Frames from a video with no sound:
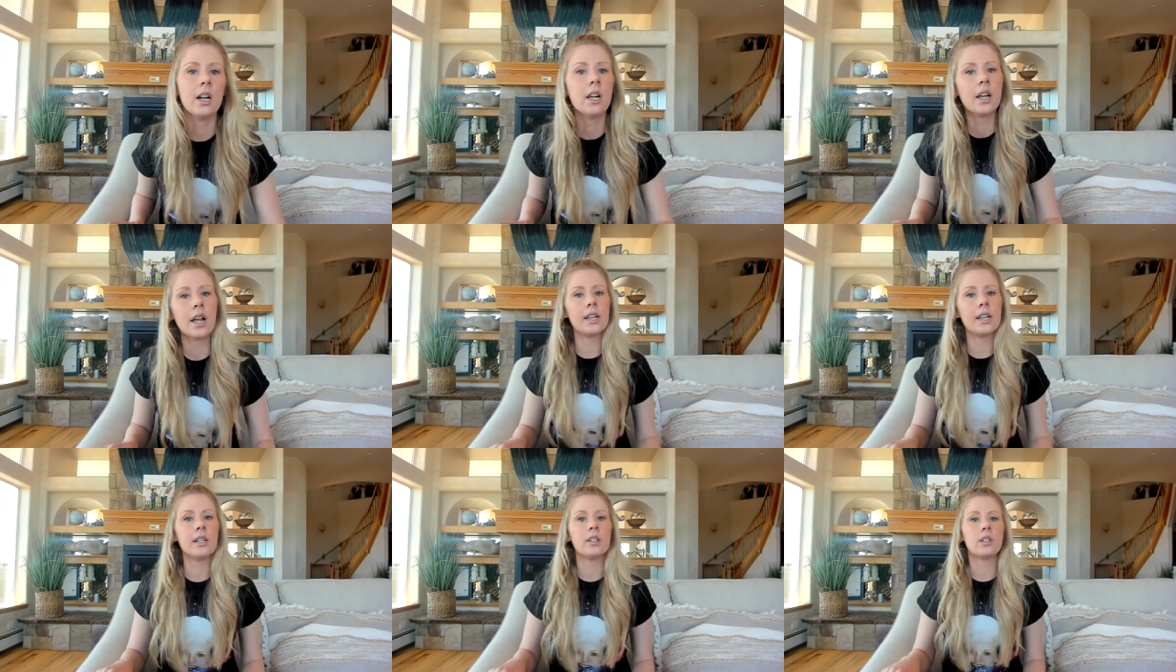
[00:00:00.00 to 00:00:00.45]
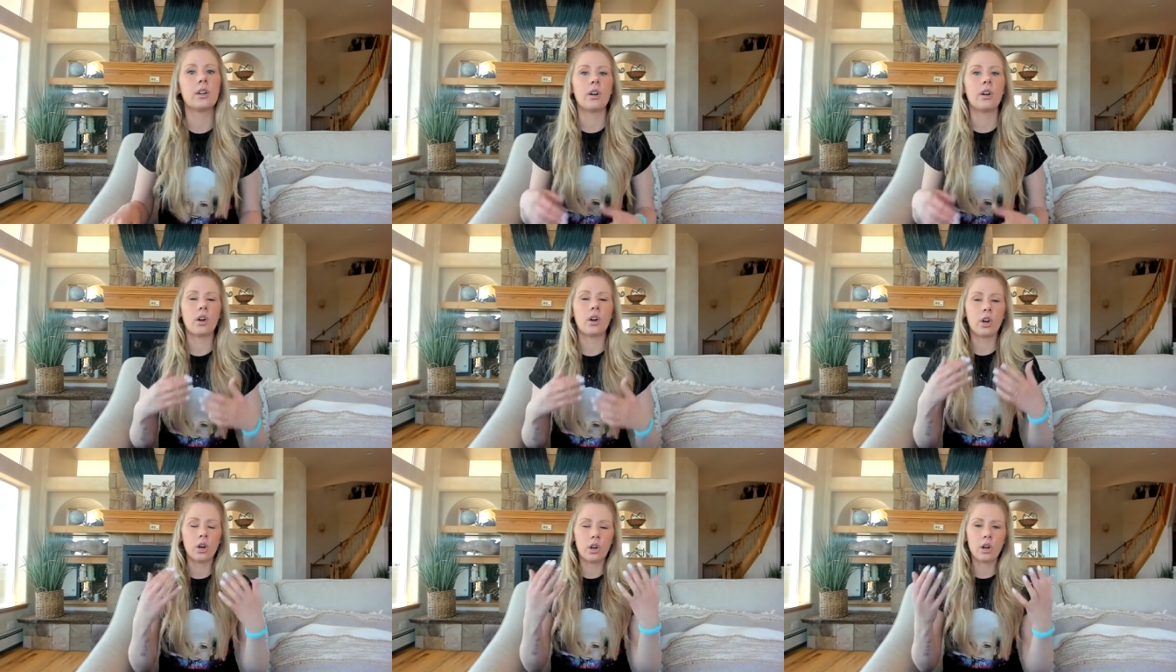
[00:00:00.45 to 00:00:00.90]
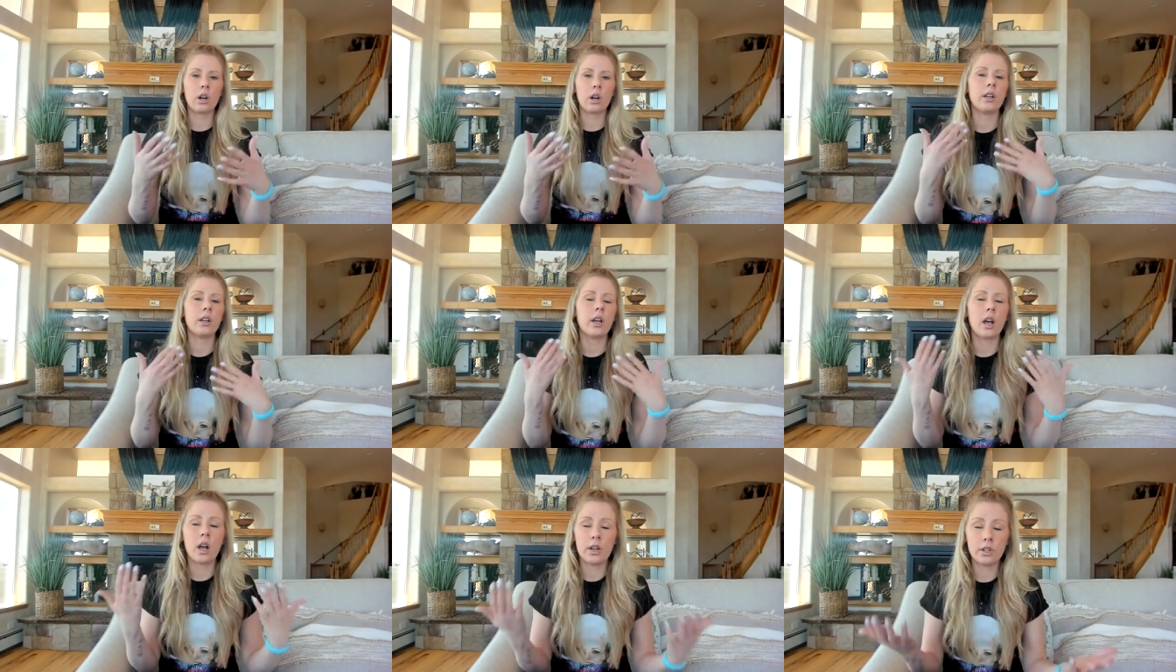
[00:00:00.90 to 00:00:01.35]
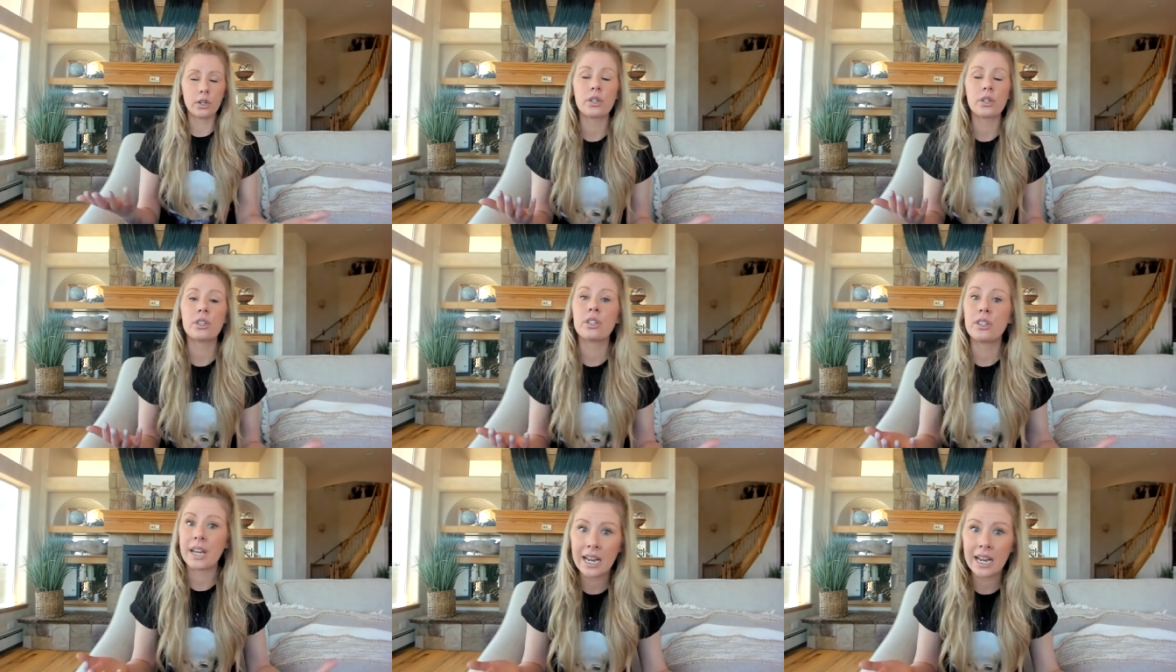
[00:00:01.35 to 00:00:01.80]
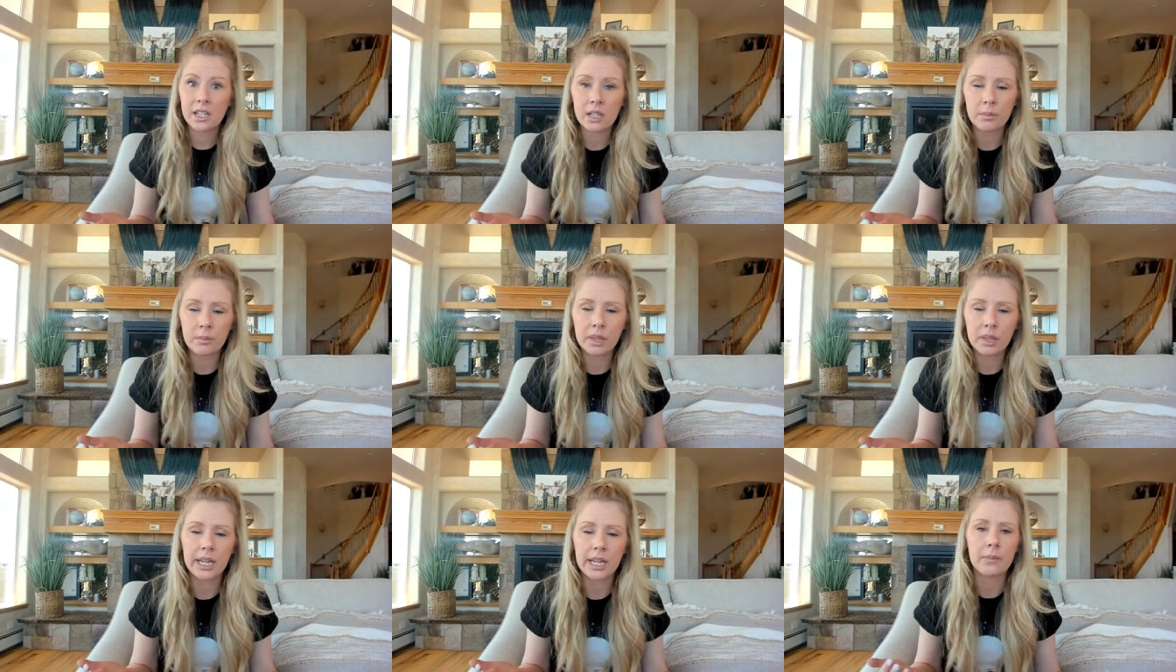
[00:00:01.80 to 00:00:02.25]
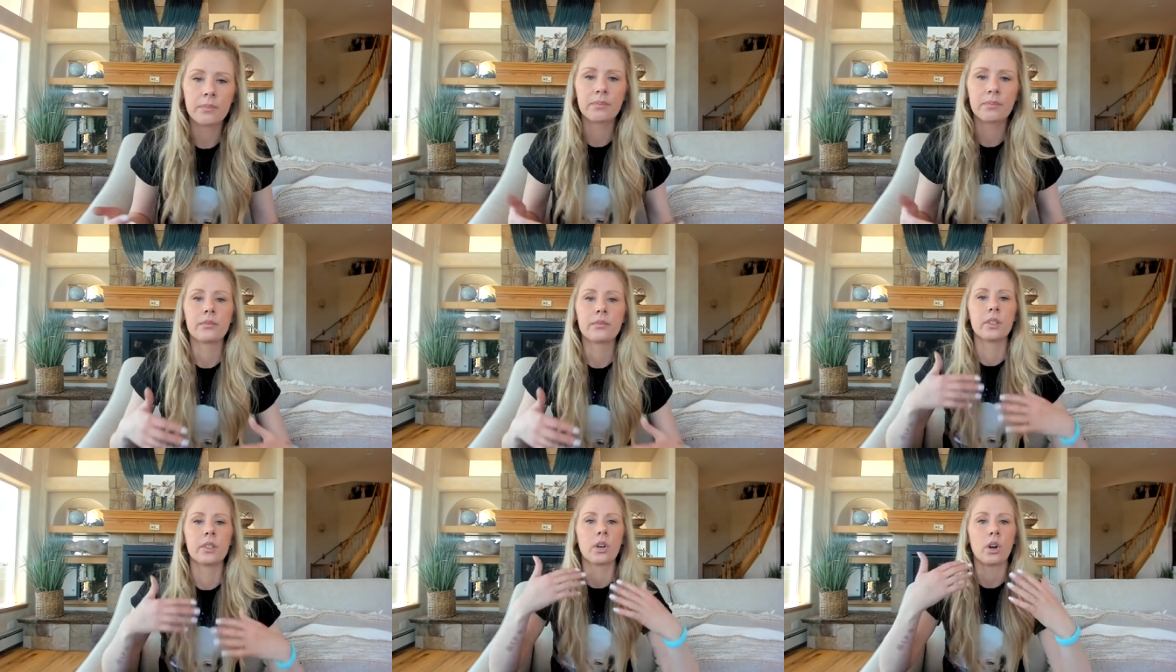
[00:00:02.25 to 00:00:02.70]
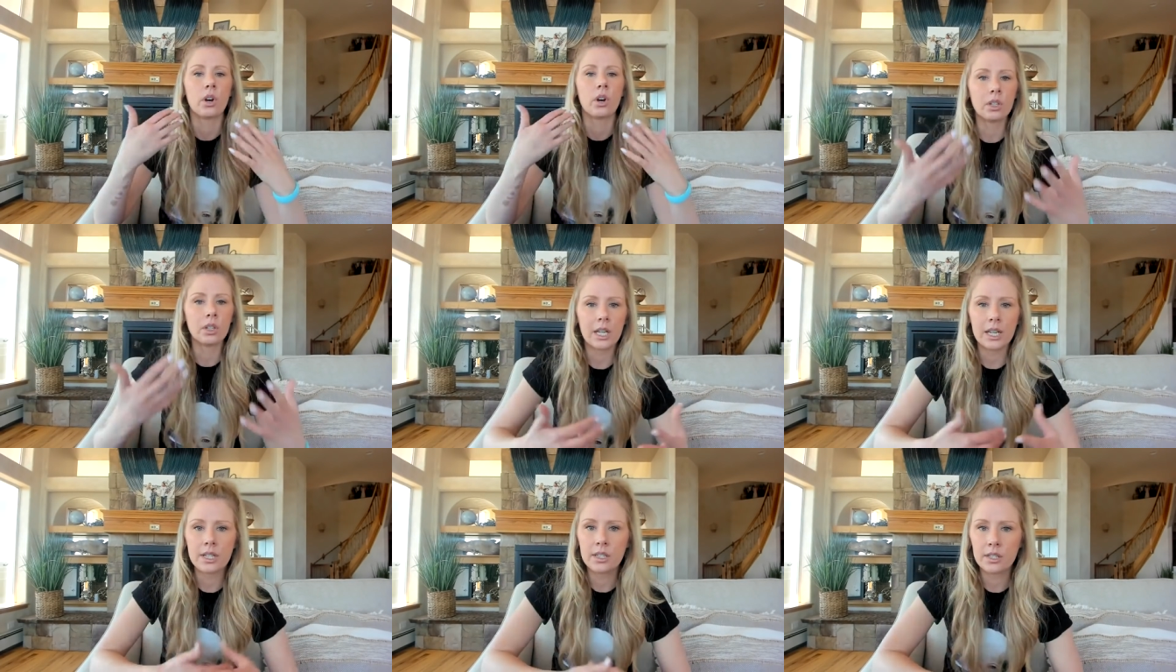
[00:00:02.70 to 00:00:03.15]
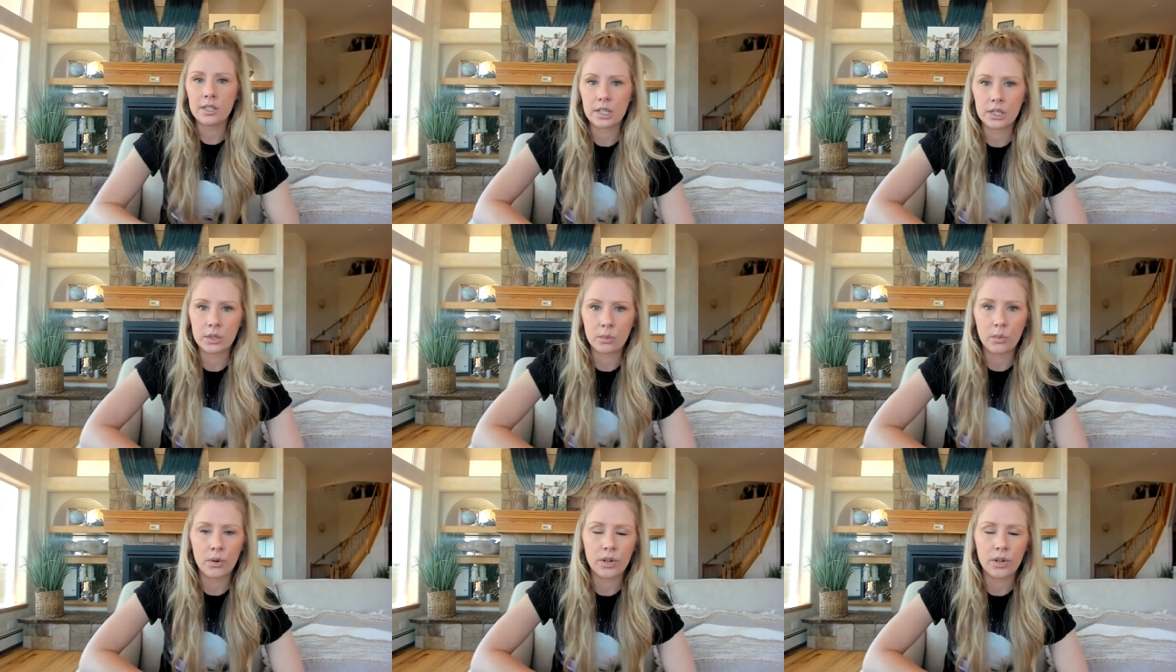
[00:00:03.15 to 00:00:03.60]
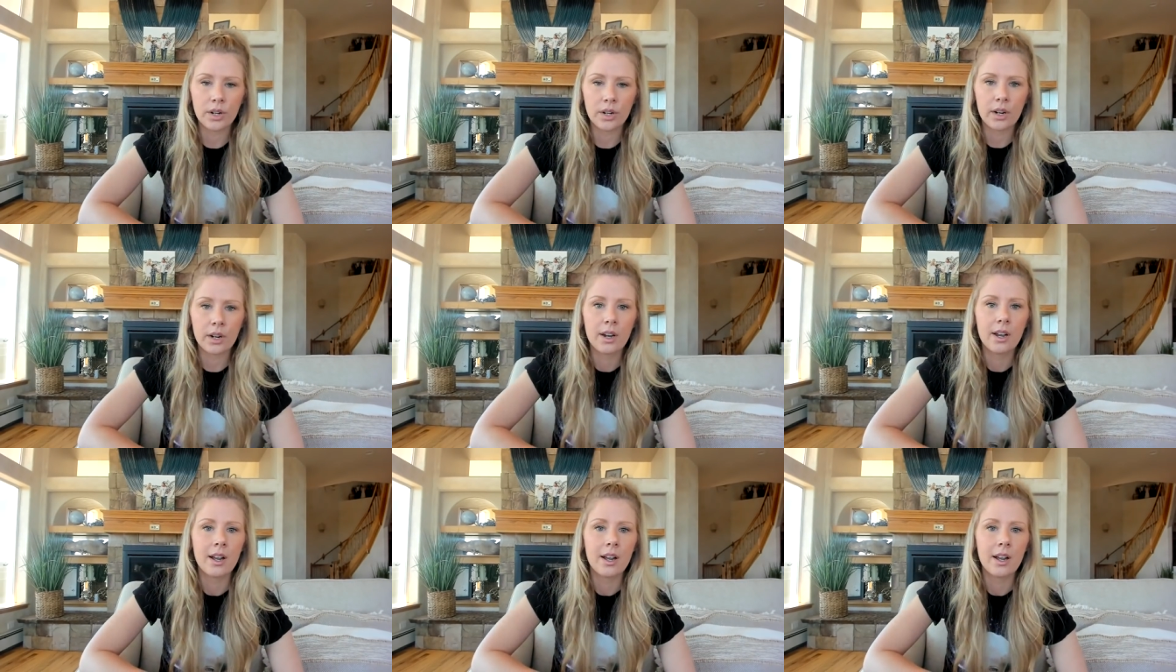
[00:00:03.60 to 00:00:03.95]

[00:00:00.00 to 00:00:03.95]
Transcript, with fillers: And her, understandably, her lenses were